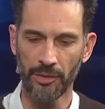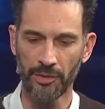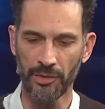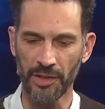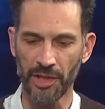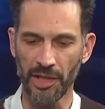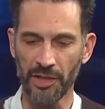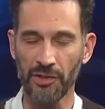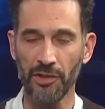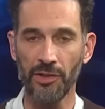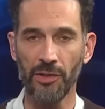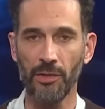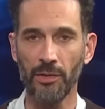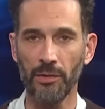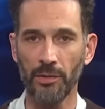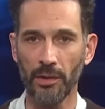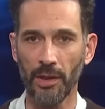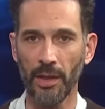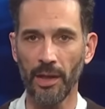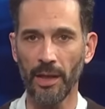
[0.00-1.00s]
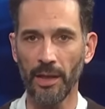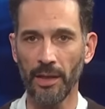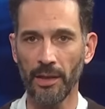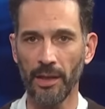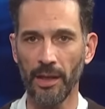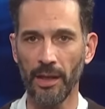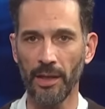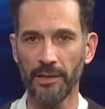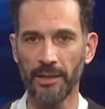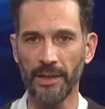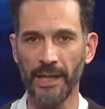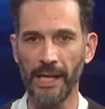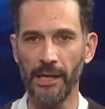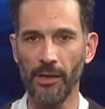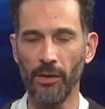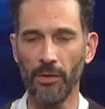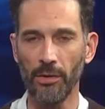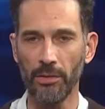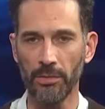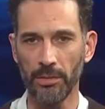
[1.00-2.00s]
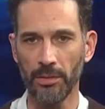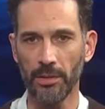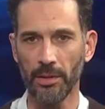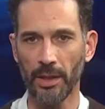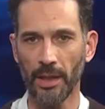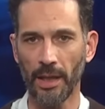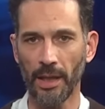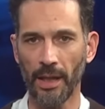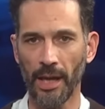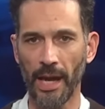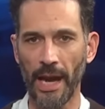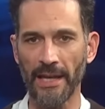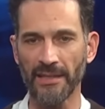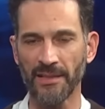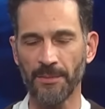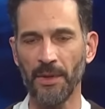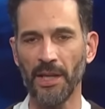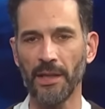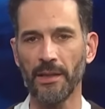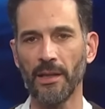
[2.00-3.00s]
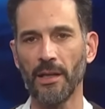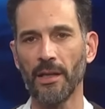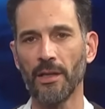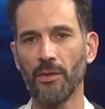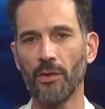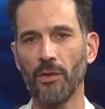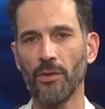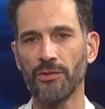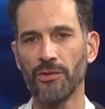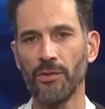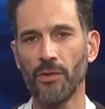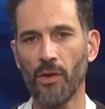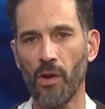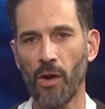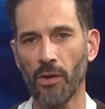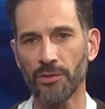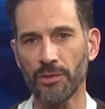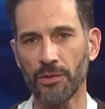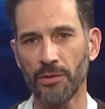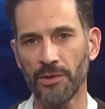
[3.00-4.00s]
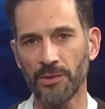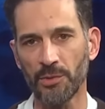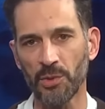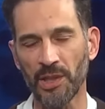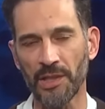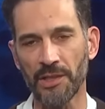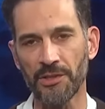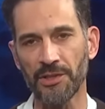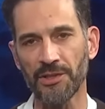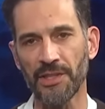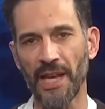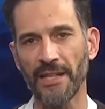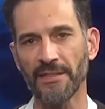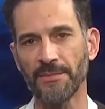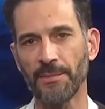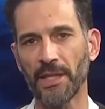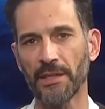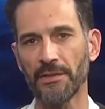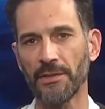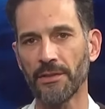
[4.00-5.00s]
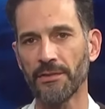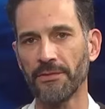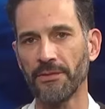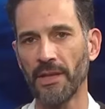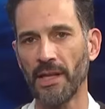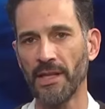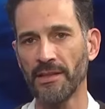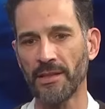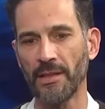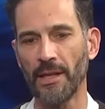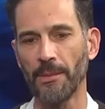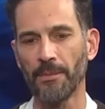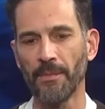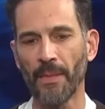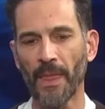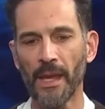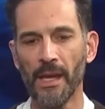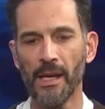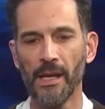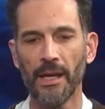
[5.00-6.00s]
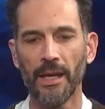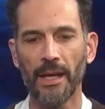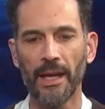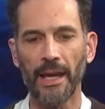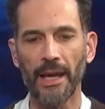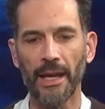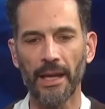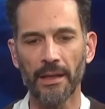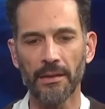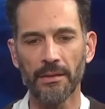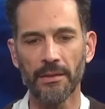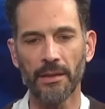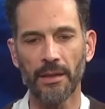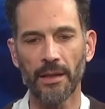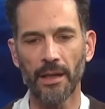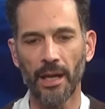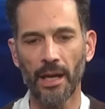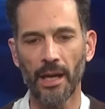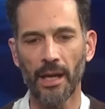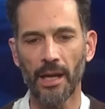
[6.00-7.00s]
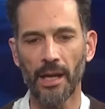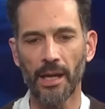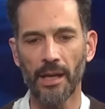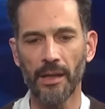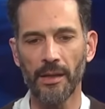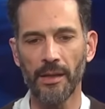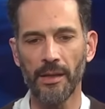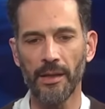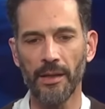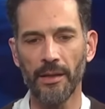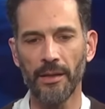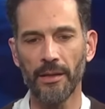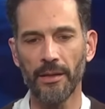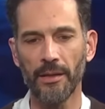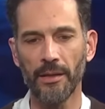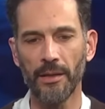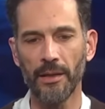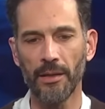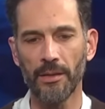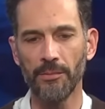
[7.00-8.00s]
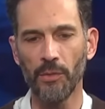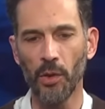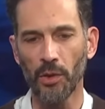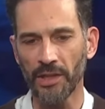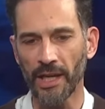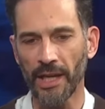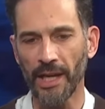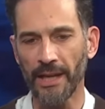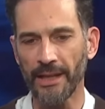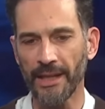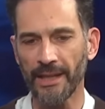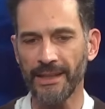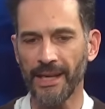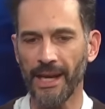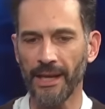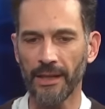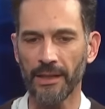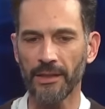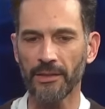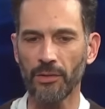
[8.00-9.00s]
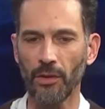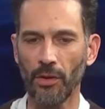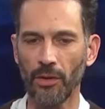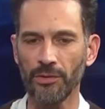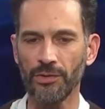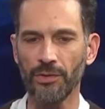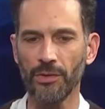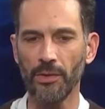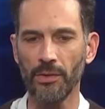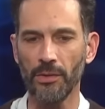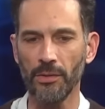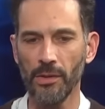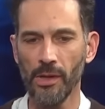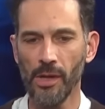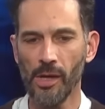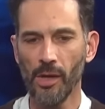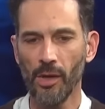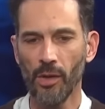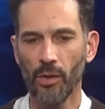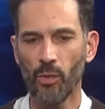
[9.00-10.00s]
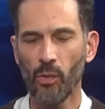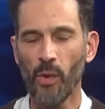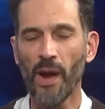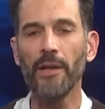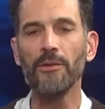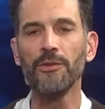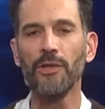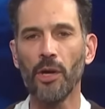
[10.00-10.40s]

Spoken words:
traditional legal aspect and also cultural and religious aspects of Islam. And Mordechai Kedar is also well